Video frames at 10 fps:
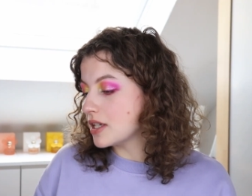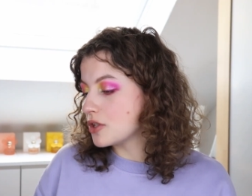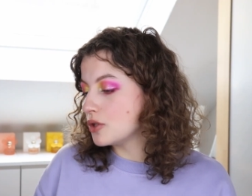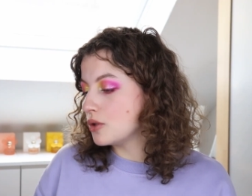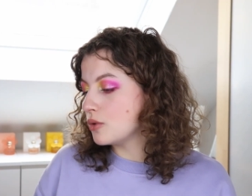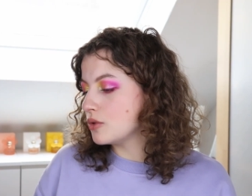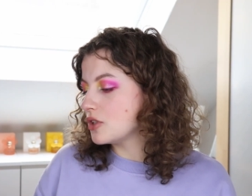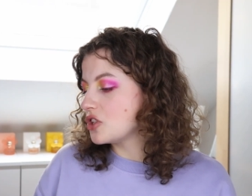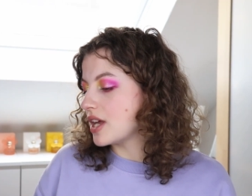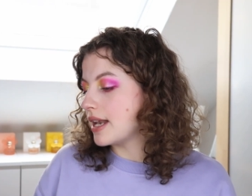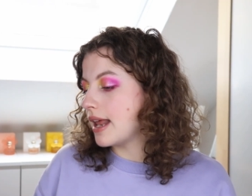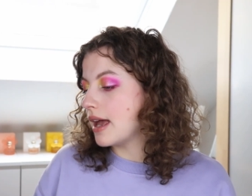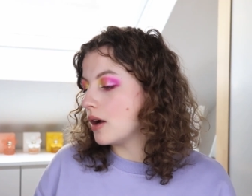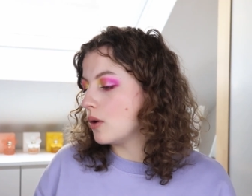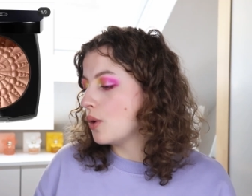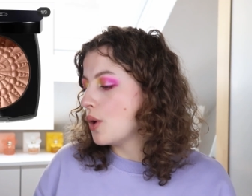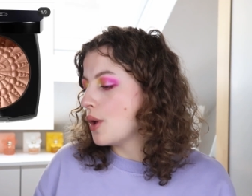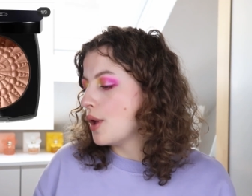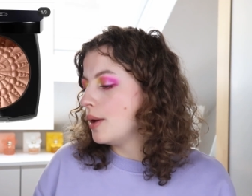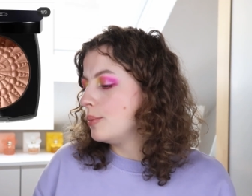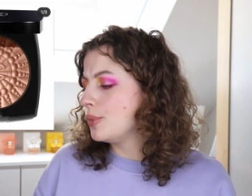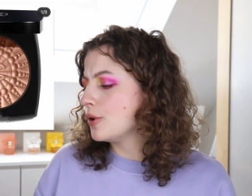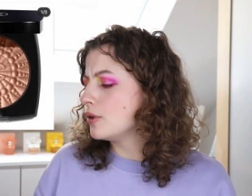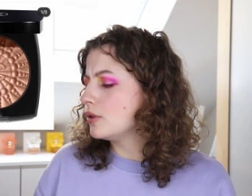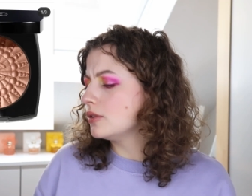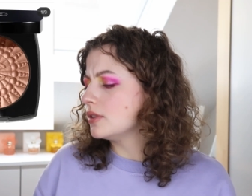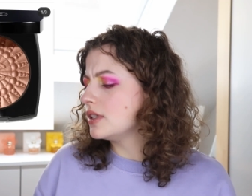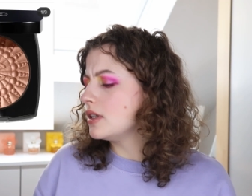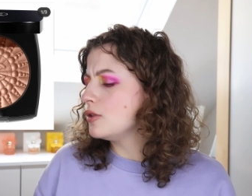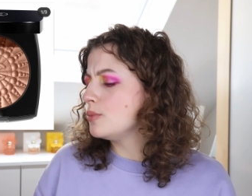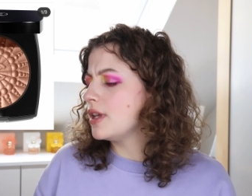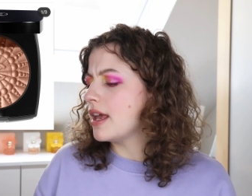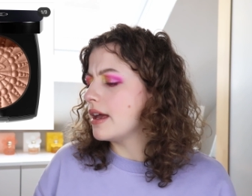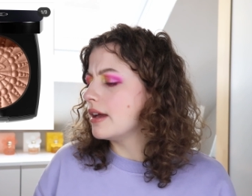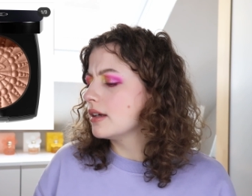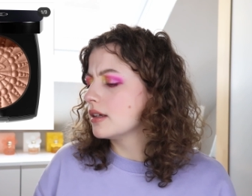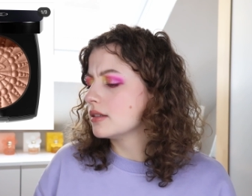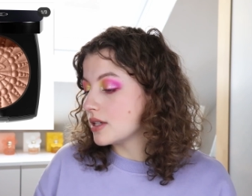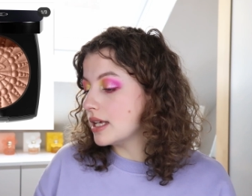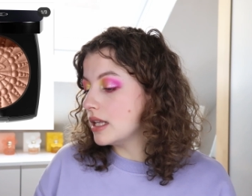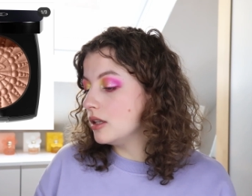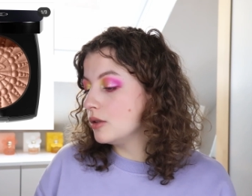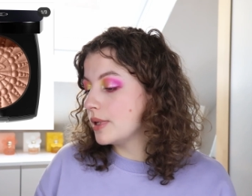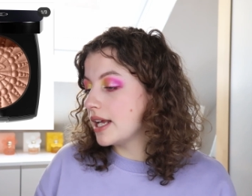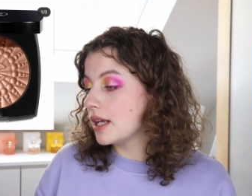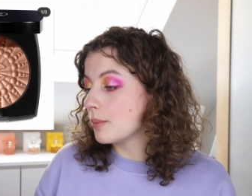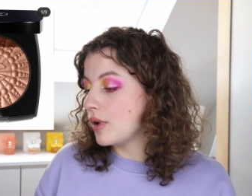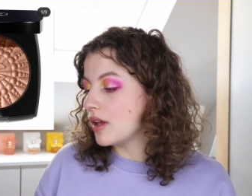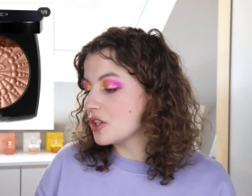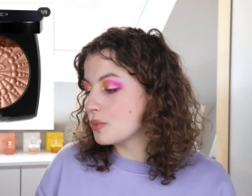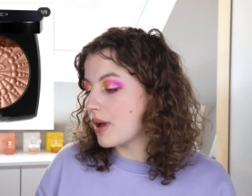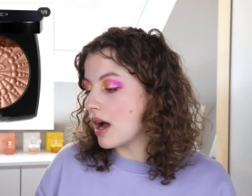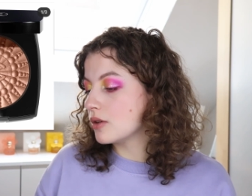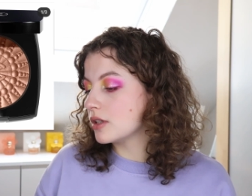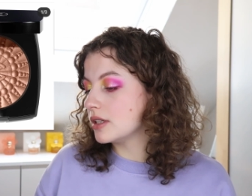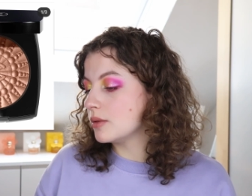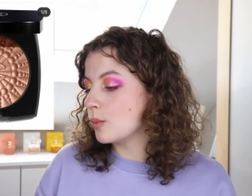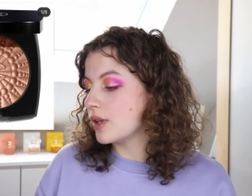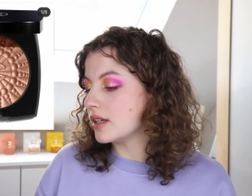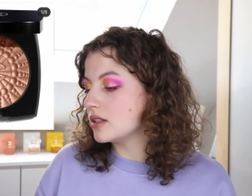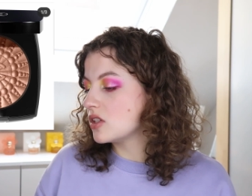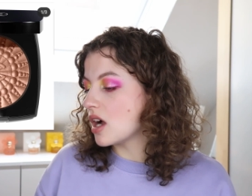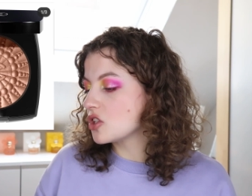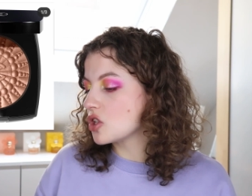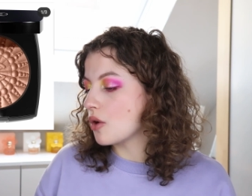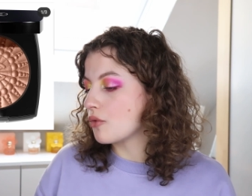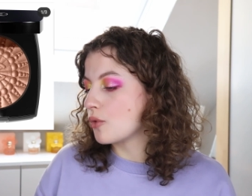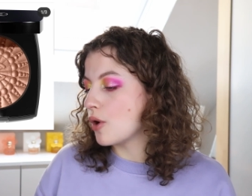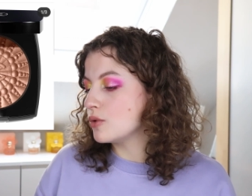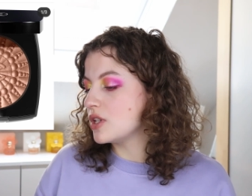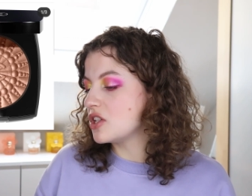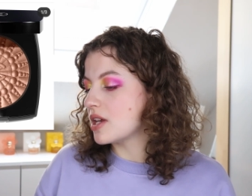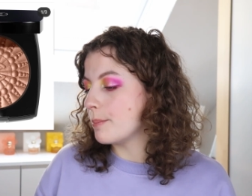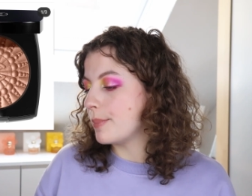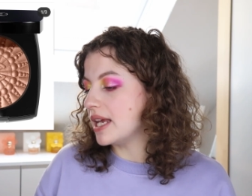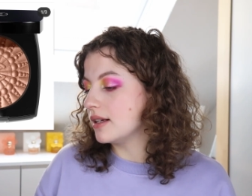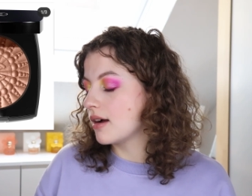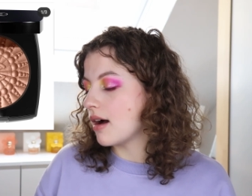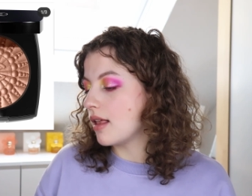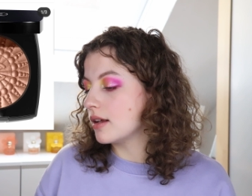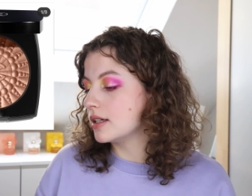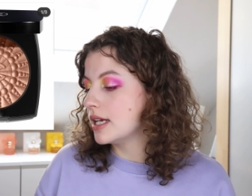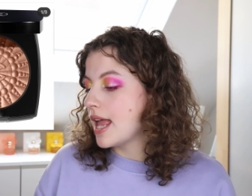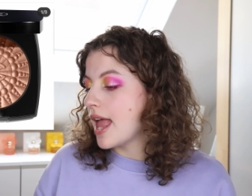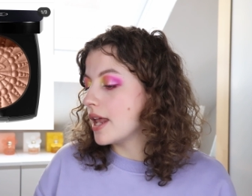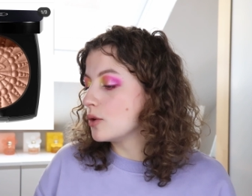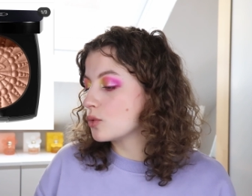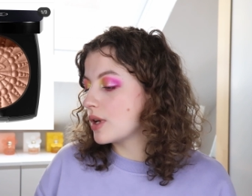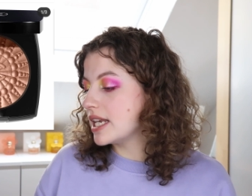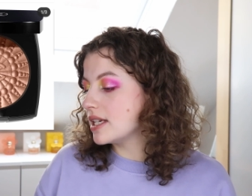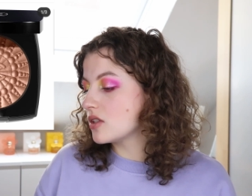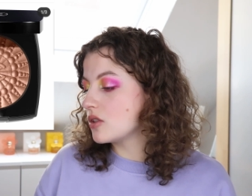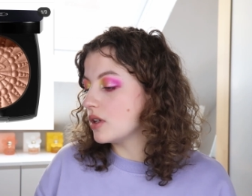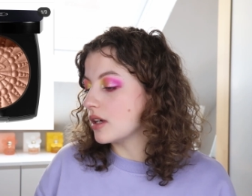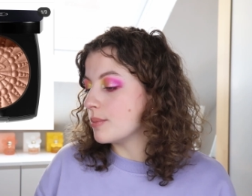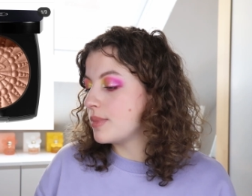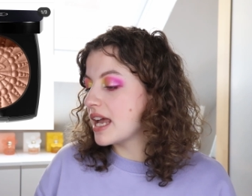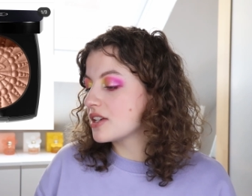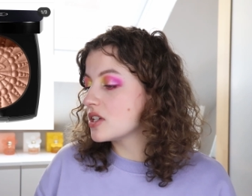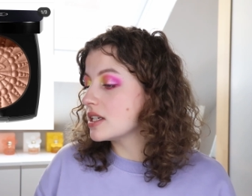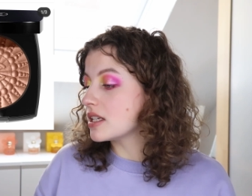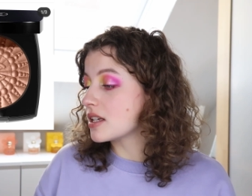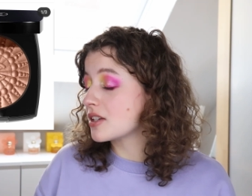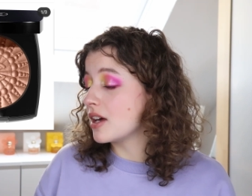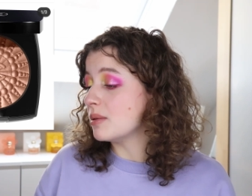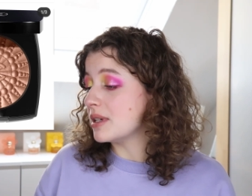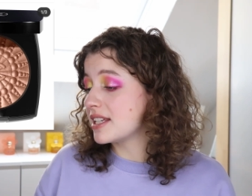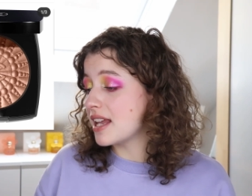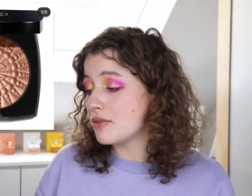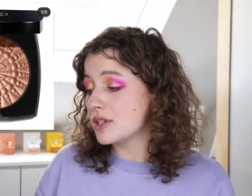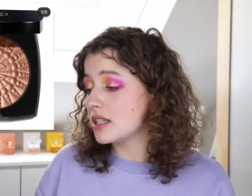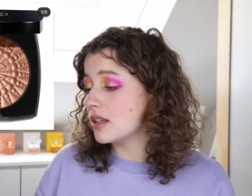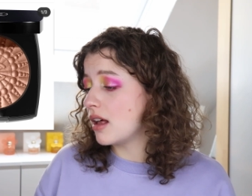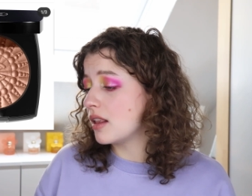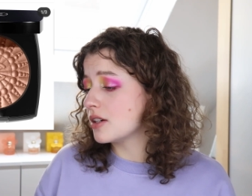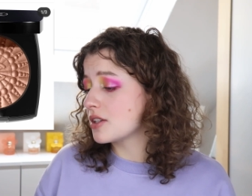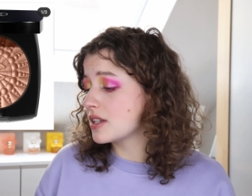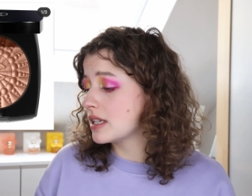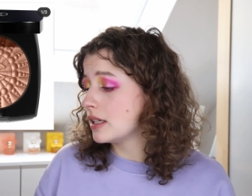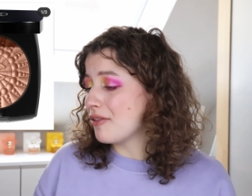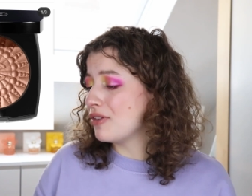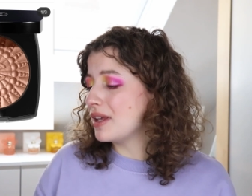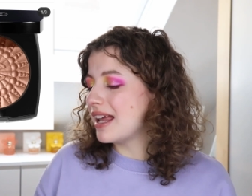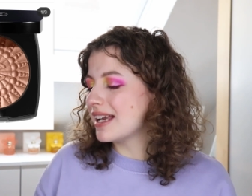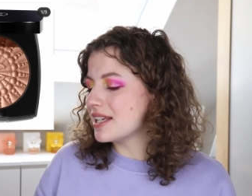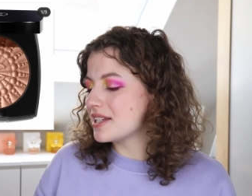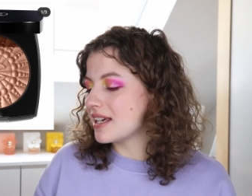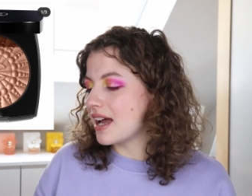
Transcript: this new Chanel Pearl de Lumière. It's an illuminating blush powder with a touch of rosy champagne color and the radiance to the complexion. This is gonna be $70. I feel like it's